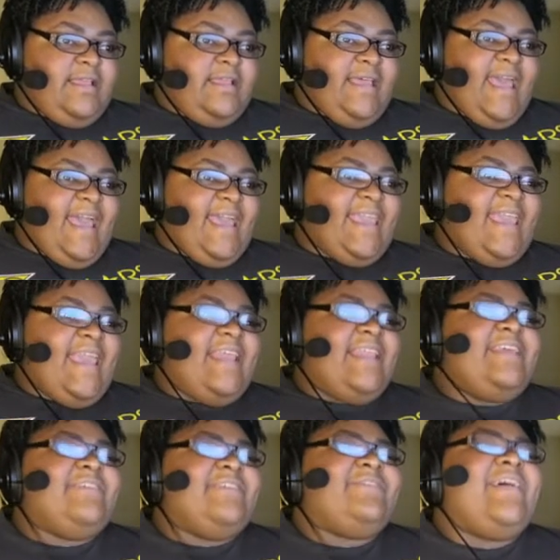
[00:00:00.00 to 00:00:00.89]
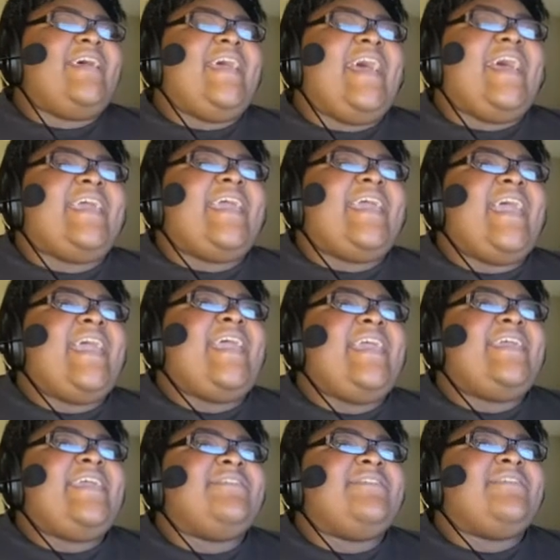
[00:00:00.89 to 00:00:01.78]
I can't wait. I can't
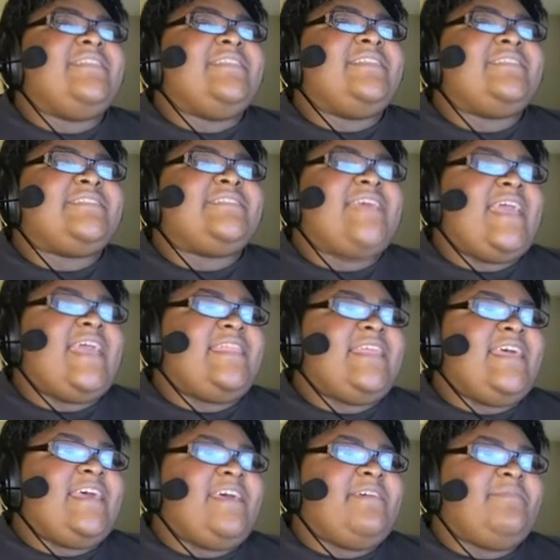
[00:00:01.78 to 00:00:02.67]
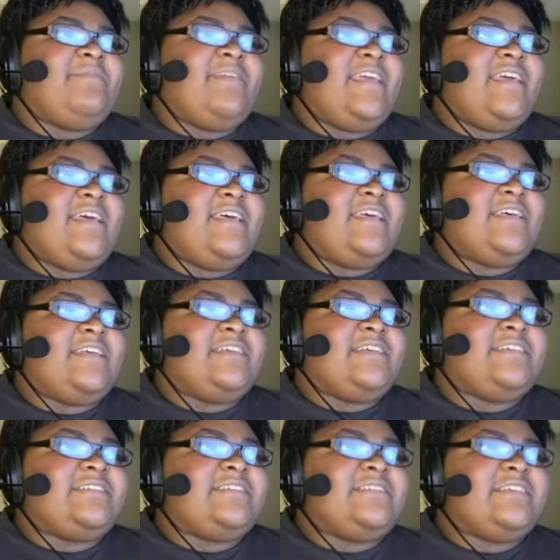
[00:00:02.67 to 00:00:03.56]
even say that
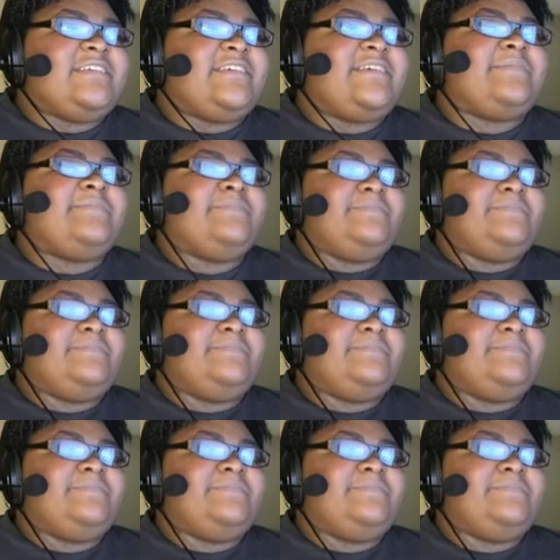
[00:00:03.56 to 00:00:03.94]
because okay.